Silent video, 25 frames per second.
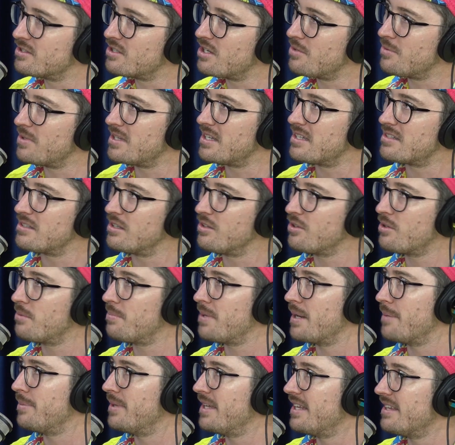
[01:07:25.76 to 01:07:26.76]
And so when there's a lot
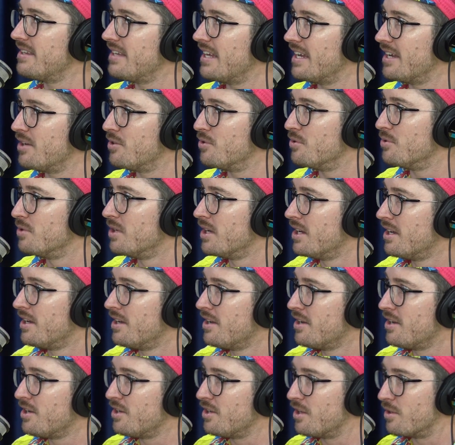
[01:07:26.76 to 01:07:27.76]
of people out there who,
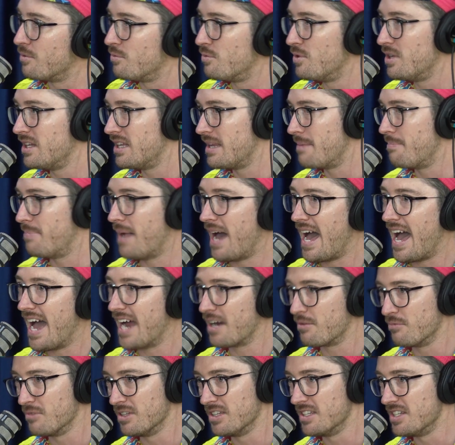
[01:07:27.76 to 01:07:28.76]
really
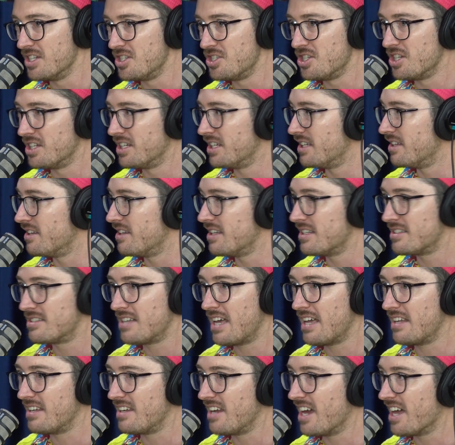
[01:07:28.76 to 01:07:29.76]
bag religion and
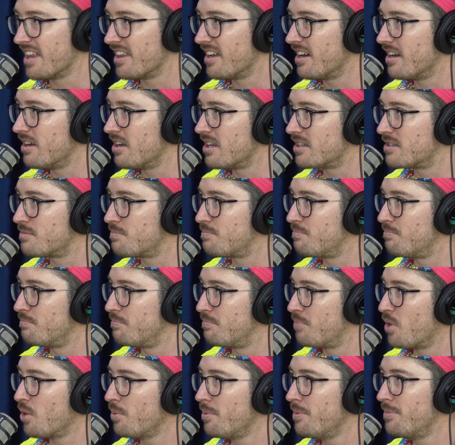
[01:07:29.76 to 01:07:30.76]
this, that, and the other, it's
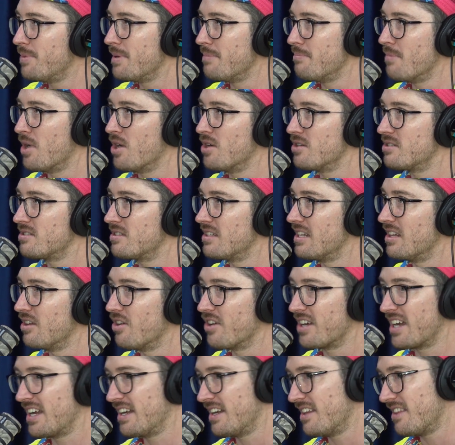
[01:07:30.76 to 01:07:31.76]
probably mostly
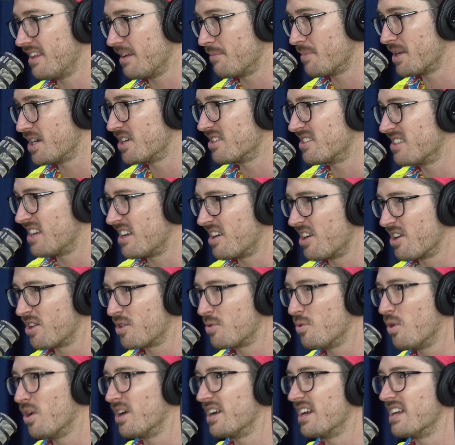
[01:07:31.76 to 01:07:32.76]
like anything because they
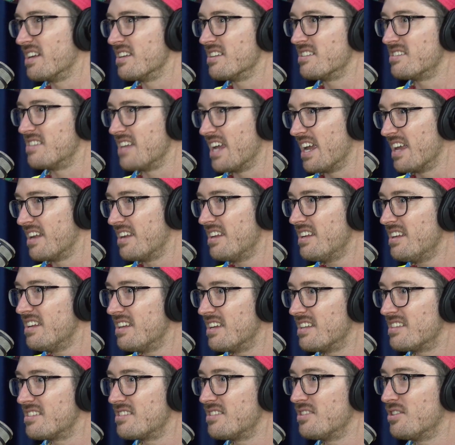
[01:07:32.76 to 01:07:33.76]
don't quite understand it.
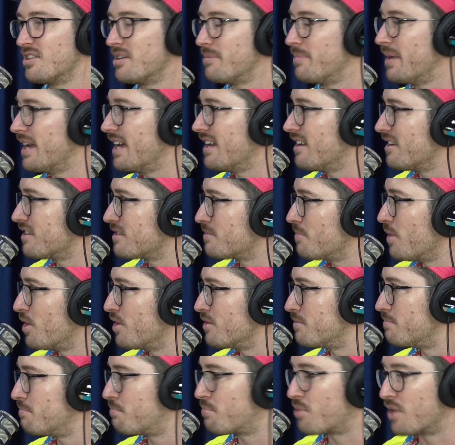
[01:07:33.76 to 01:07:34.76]
It's not about, I
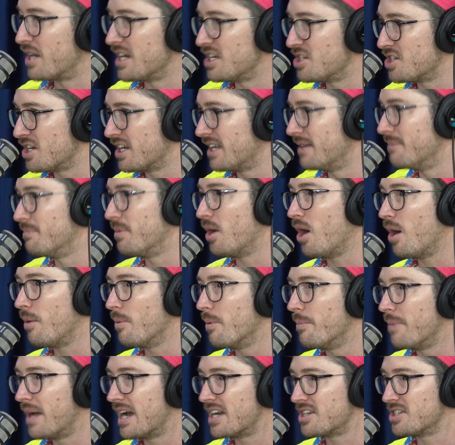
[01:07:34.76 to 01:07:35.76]
suppose, preaching and
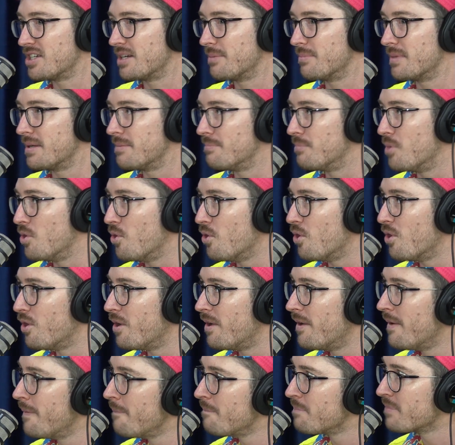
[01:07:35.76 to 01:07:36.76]
Bible bashing, but
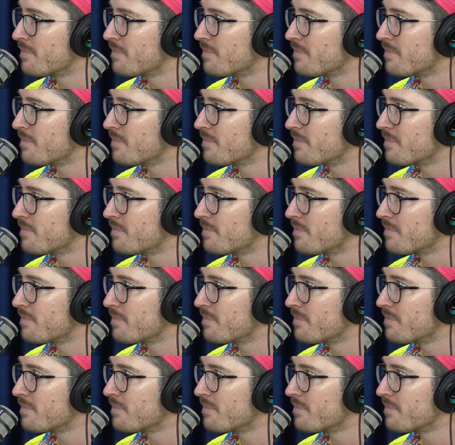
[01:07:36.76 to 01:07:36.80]
more